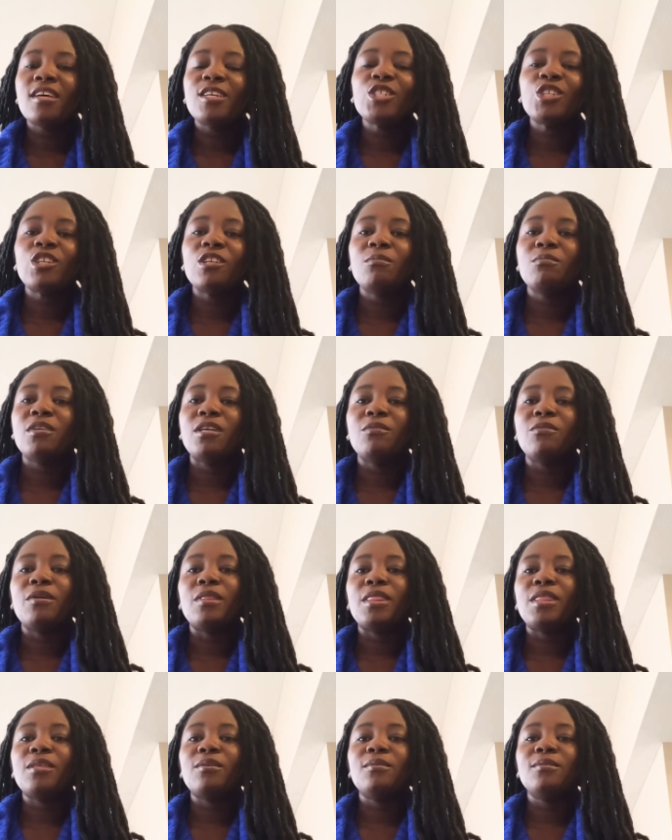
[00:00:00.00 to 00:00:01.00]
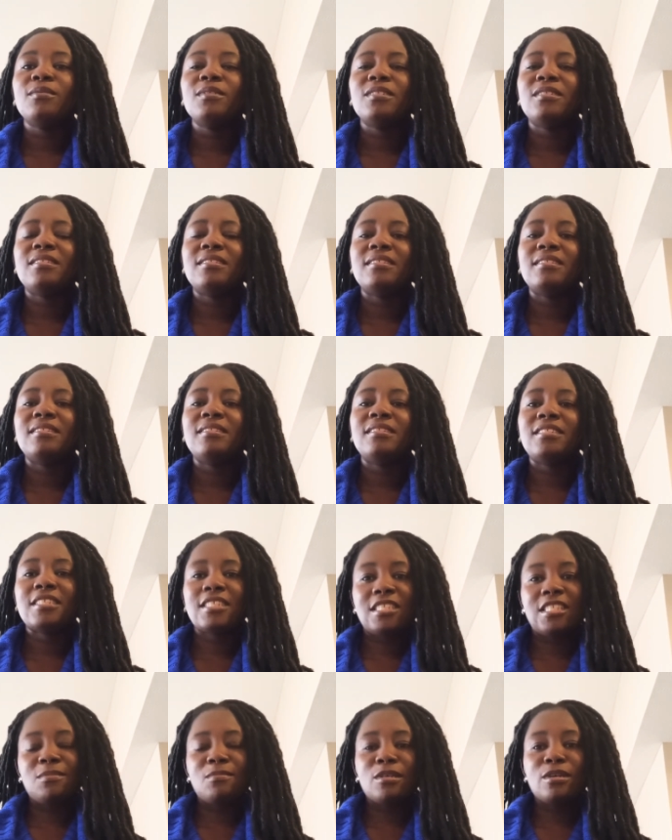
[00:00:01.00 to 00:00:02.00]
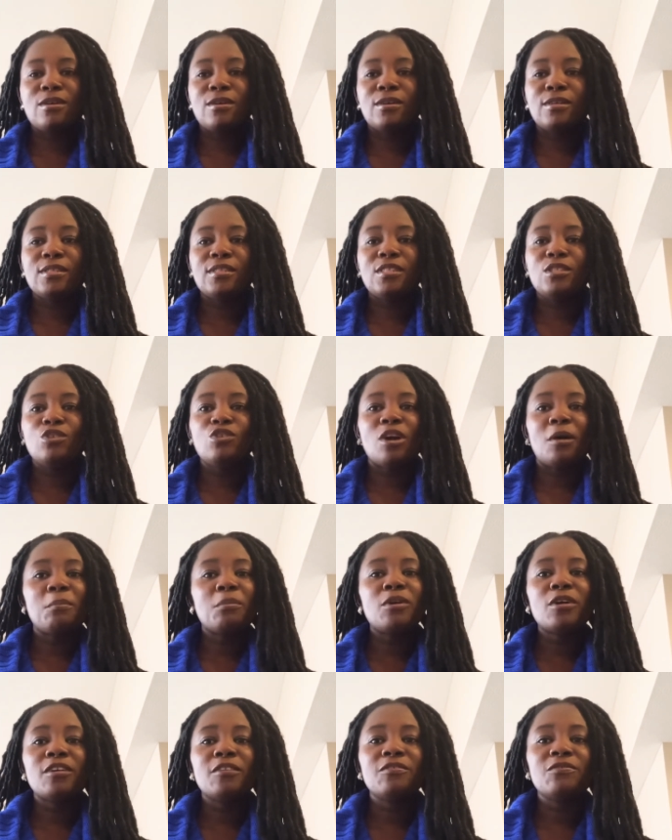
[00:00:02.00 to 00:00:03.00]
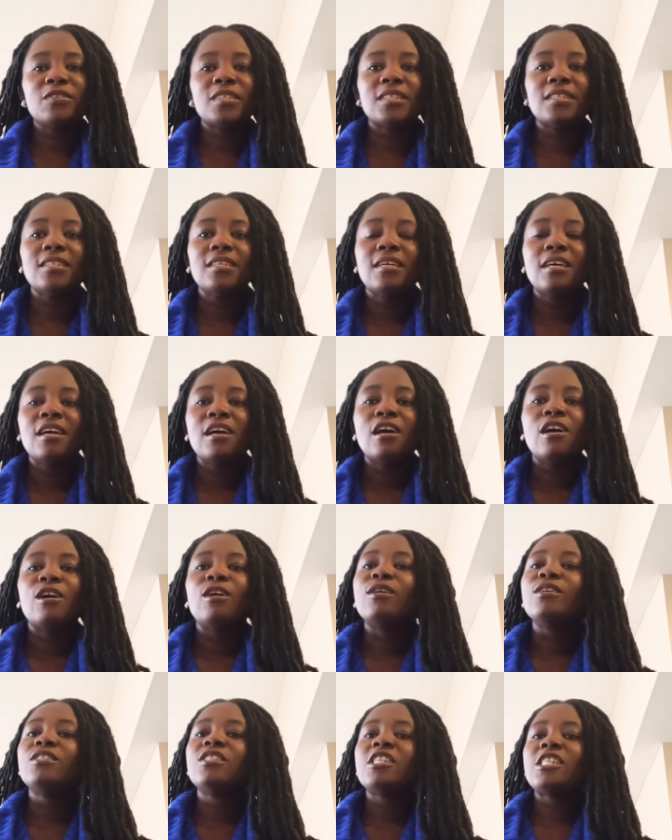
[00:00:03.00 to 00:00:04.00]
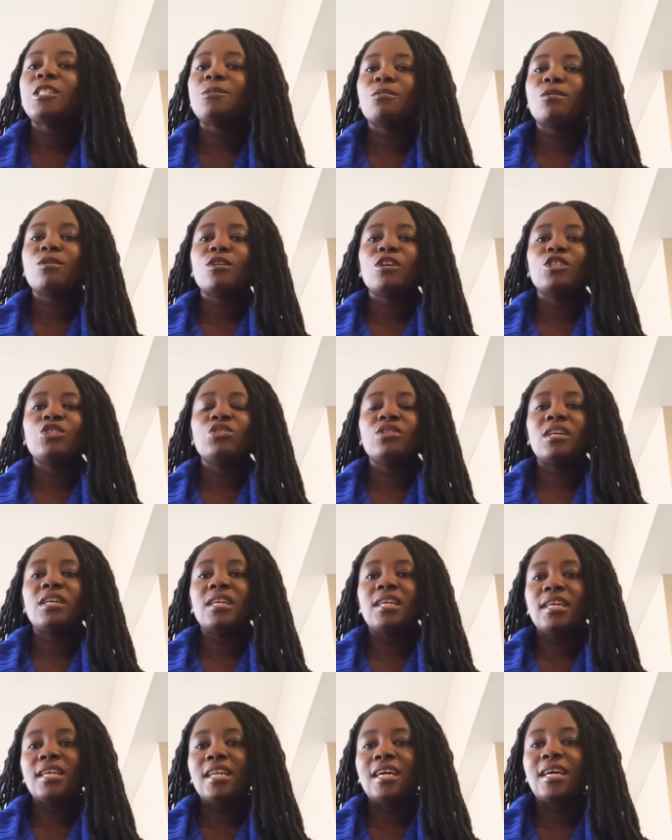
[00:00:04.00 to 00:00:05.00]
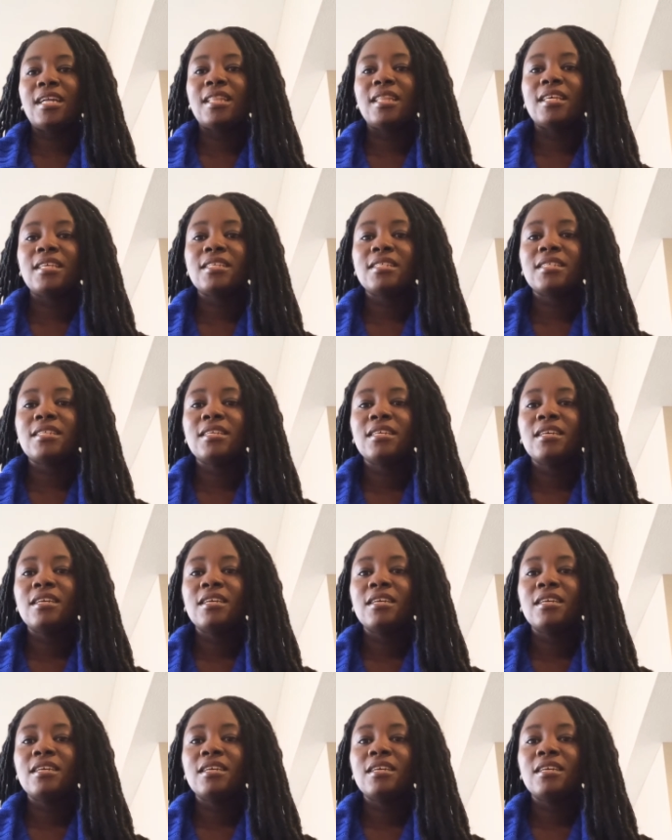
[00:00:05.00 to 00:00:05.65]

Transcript: shouldn't be with you just because you are perfect or just because you are good at this.